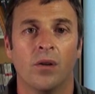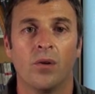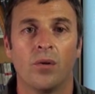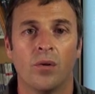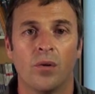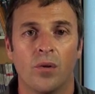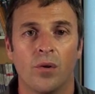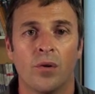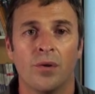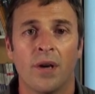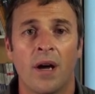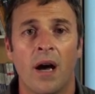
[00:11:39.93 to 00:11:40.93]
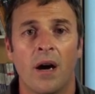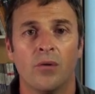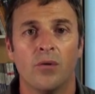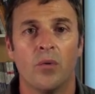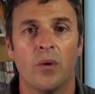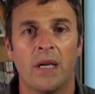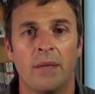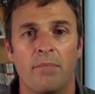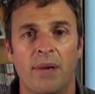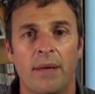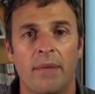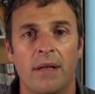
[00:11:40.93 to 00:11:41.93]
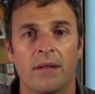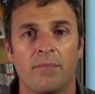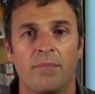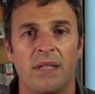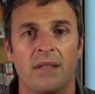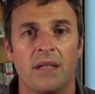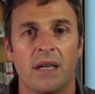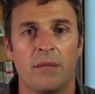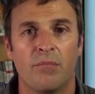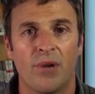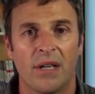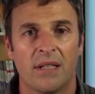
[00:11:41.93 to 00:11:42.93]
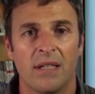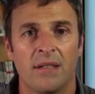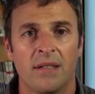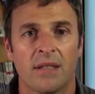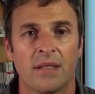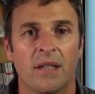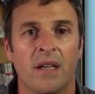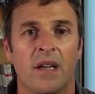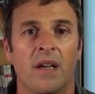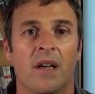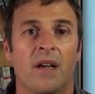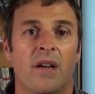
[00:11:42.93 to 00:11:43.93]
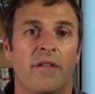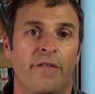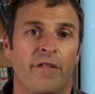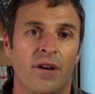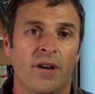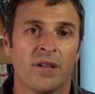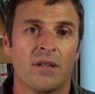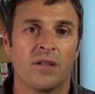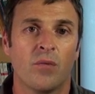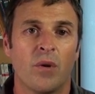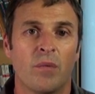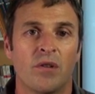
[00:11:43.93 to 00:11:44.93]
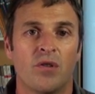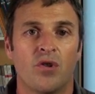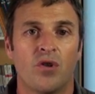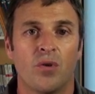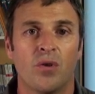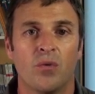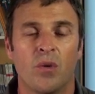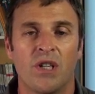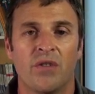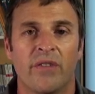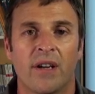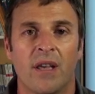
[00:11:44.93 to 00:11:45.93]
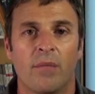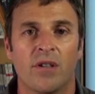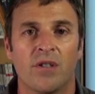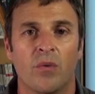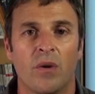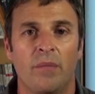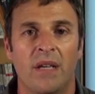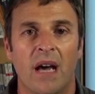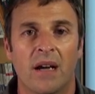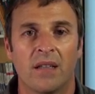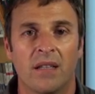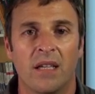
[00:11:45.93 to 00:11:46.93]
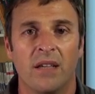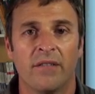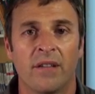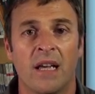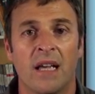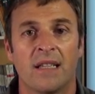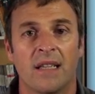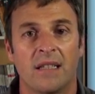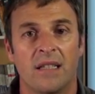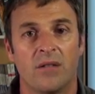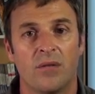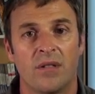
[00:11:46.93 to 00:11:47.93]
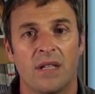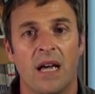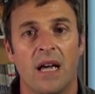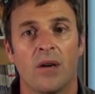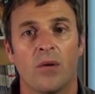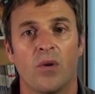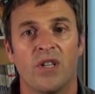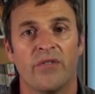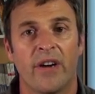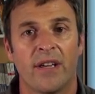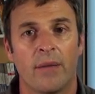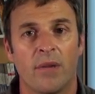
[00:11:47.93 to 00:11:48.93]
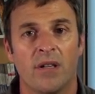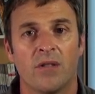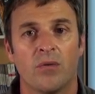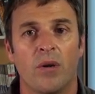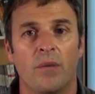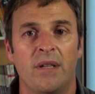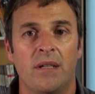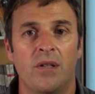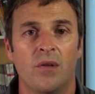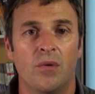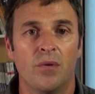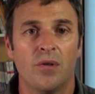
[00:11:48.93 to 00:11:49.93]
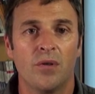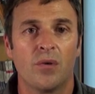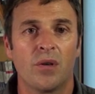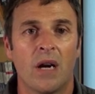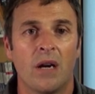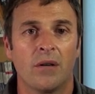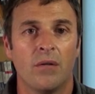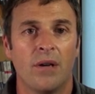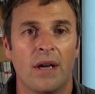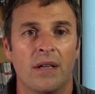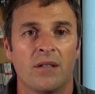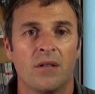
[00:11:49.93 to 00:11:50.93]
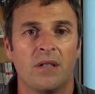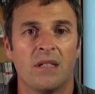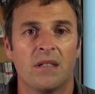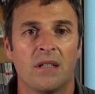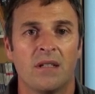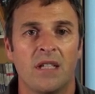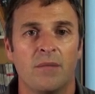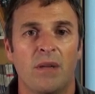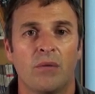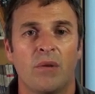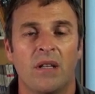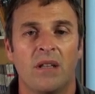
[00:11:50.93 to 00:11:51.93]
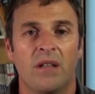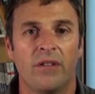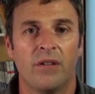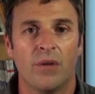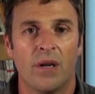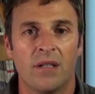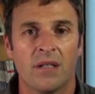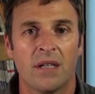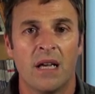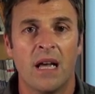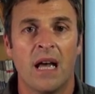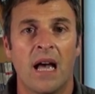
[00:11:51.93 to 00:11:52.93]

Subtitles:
To conclude, how do we implement PCA in practice? First, we must choose which variables will be active, that is to say, which variables will be used to calculate the distances between individuals,